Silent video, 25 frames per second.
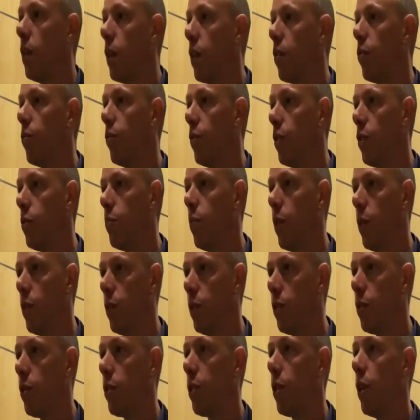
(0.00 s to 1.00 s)
clinical
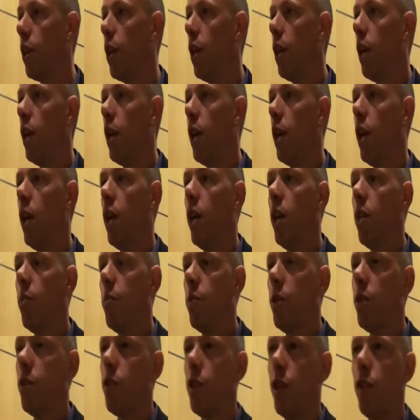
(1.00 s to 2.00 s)
response.
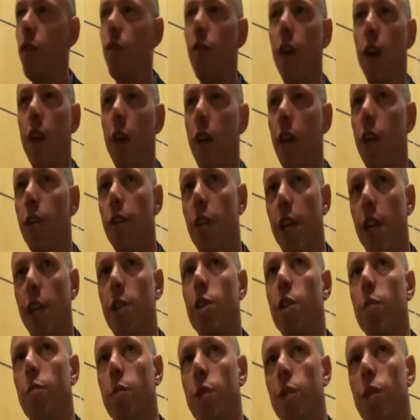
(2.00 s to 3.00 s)
But so far our
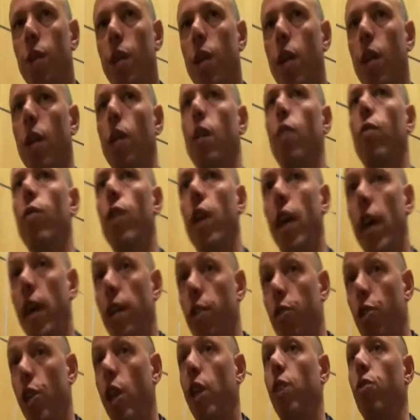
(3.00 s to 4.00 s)
data, particularly looking
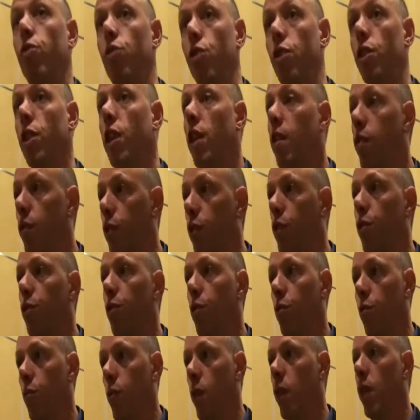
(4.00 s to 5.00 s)
at changes after
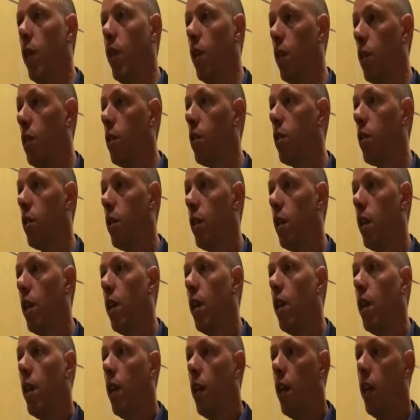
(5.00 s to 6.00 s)
2 weeks
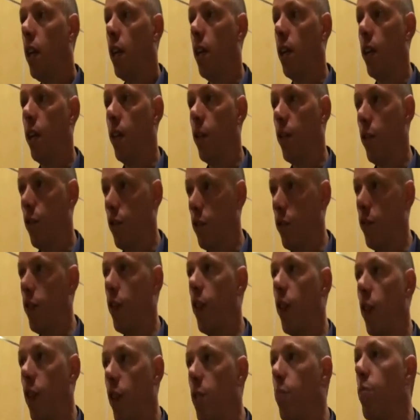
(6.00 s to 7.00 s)
in the
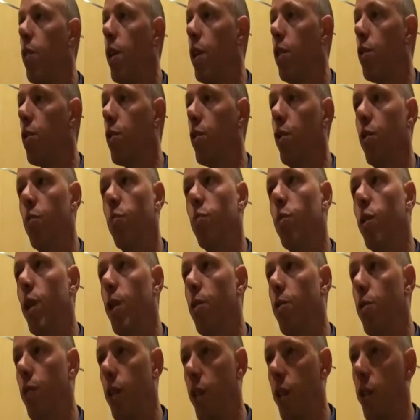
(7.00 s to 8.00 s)
severely depressed group,
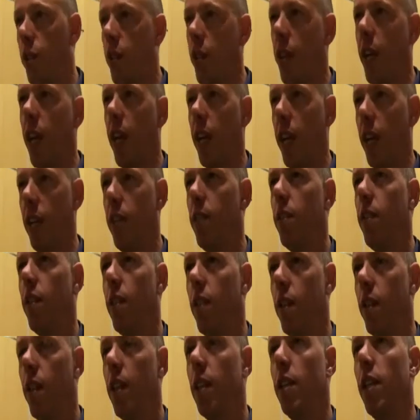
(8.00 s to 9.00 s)
don't
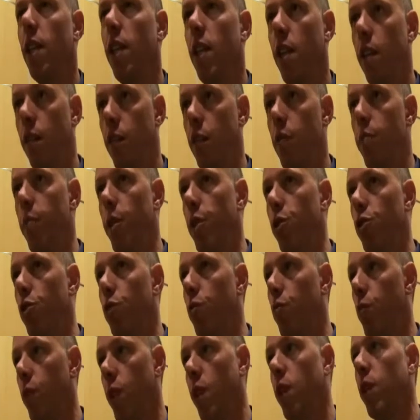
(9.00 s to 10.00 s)
indicate that any of the
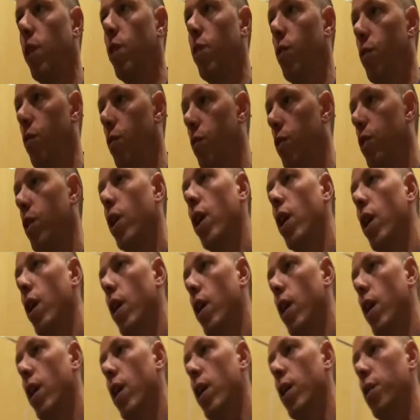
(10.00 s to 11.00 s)
measures we use
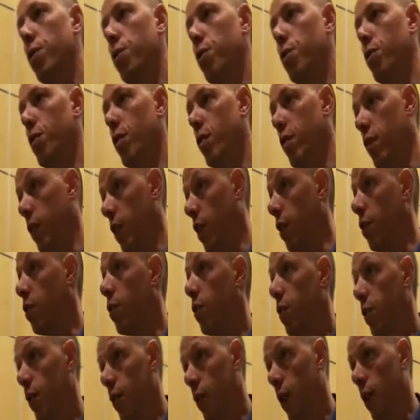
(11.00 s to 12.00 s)
are serving
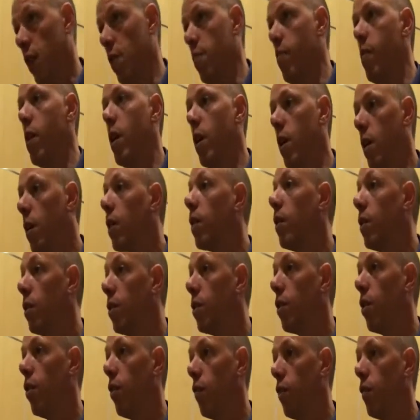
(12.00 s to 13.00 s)
as early
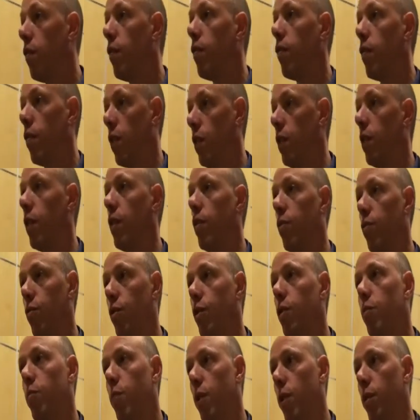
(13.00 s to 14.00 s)
markers of clinical
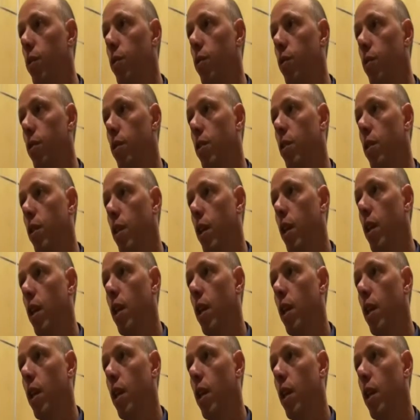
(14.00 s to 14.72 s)
response.